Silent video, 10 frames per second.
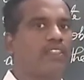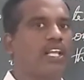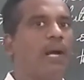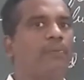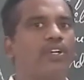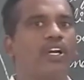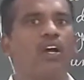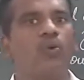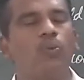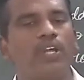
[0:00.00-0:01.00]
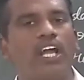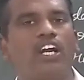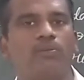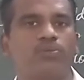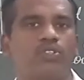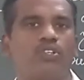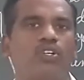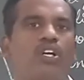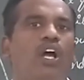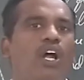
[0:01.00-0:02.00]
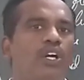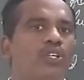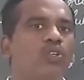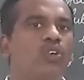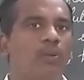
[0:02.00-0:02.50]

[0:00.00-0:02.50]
Up to now, we have observed 2